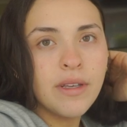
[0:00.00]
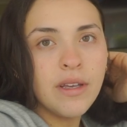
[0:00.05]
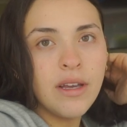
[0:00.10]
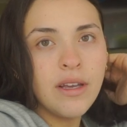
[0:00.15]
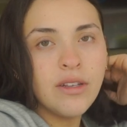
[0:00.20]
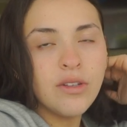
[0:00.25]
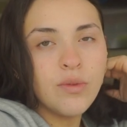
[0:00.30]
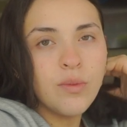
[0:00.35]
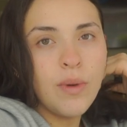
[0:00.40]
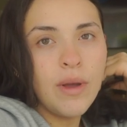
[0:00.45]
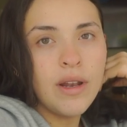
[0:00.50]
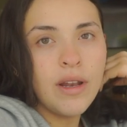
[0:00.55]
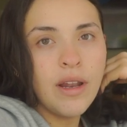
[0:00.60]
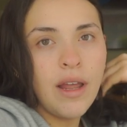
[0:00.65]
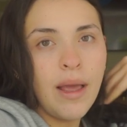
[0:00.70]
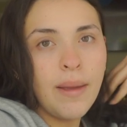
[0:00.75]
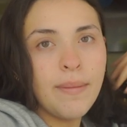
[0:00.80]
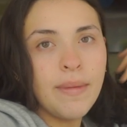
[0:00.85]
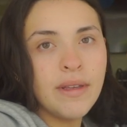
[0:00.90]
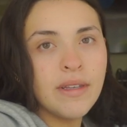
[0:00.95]
because
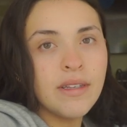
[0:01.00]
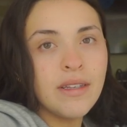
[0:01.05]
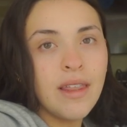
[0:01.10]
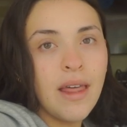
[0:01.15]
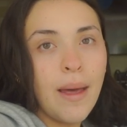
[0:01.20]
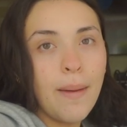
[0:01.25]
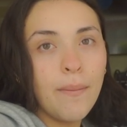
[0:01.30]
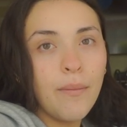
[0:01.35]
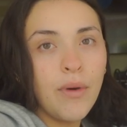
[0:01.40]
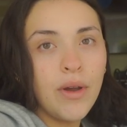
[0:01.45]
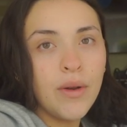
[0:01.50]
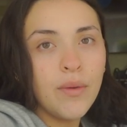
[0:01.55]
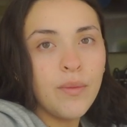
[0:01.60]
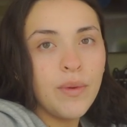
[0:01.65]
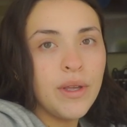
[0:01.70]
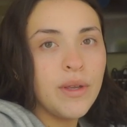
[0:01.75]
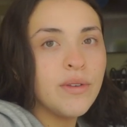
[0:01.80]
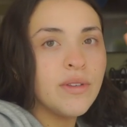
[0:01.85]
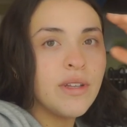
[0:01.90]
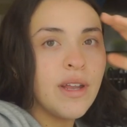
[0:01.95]
I missed them when
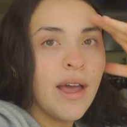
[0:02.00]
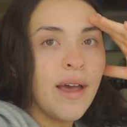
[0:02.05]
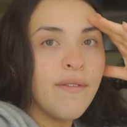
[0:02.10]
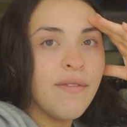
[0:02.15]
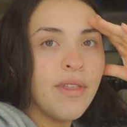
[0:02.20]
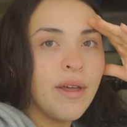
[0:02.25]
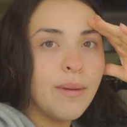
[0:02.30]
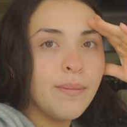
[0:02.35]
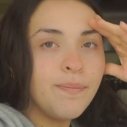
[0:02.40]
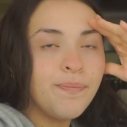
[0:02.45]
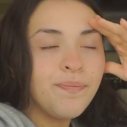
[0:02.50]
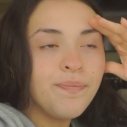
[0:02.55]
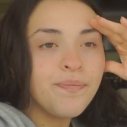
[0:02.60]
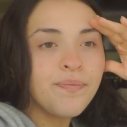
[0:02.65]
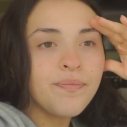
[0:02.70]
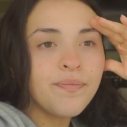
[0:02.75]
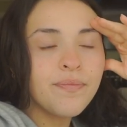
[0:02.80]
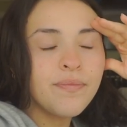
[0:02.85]
we used to have them.